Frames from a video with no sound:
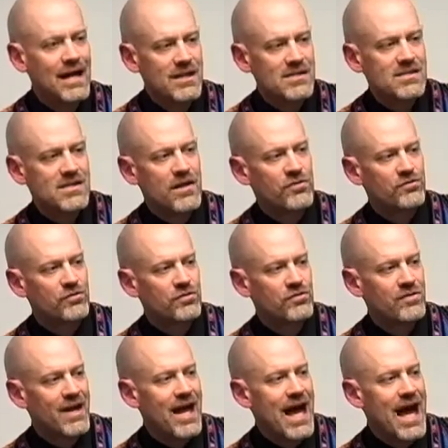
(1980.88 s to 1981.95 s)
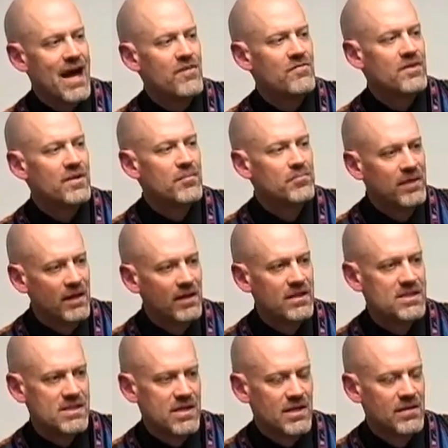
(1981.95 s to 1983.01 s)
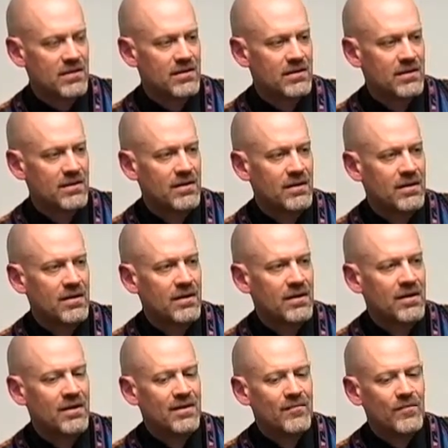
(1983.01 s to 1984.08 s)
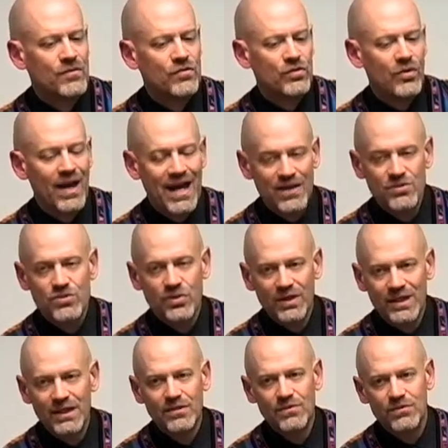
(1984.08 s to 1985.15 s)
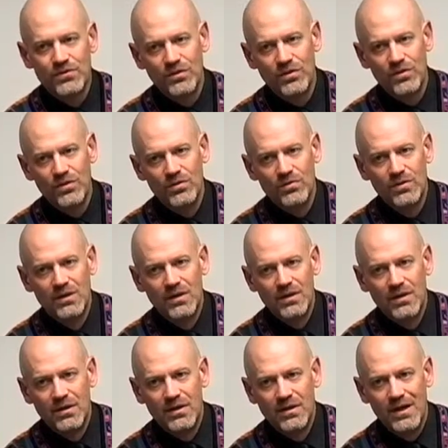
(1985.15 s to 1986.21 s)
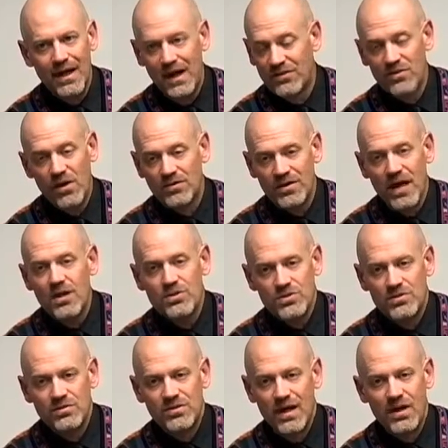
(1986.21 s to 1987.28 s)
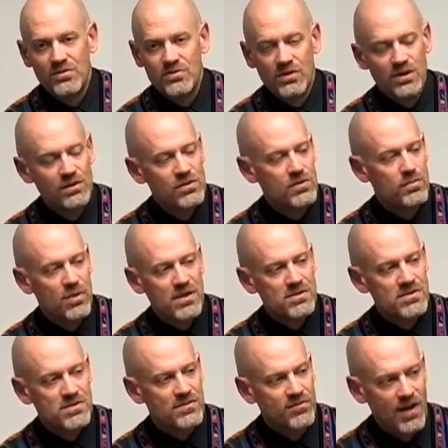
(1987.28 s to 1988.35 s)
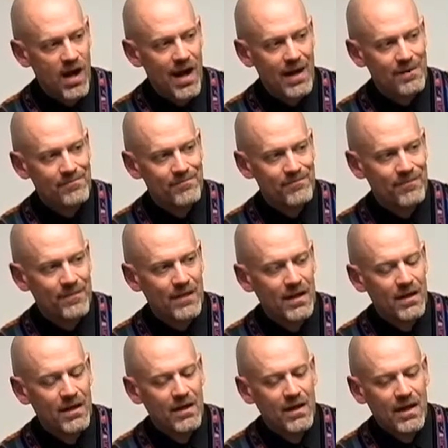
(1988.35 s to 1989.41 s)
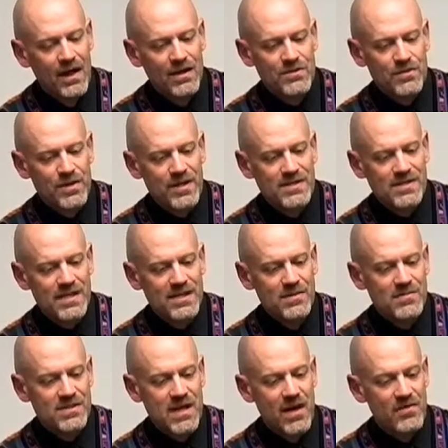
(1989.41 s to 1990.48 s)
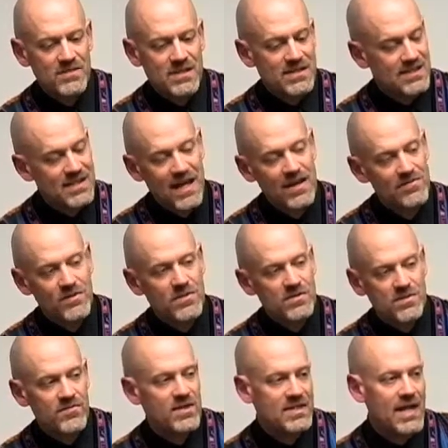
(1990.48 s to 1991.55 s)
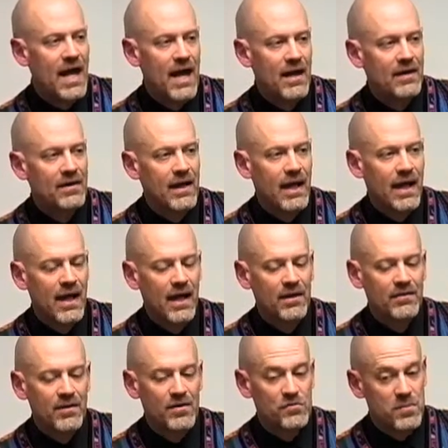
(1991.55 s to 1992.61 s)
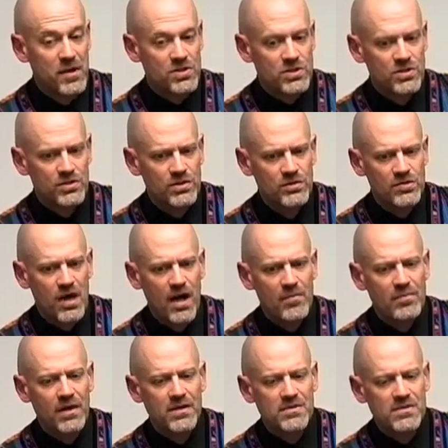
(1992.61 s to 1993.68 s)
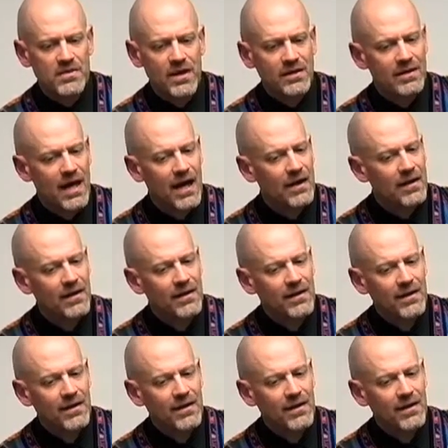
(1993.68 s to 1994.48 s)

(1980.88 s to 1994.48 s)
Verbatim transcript: ancestors to have the ability to enter into exaltation, to enter into the presence of God. And so they see themselves as saviors of the dead. And especially in Utah and places like that,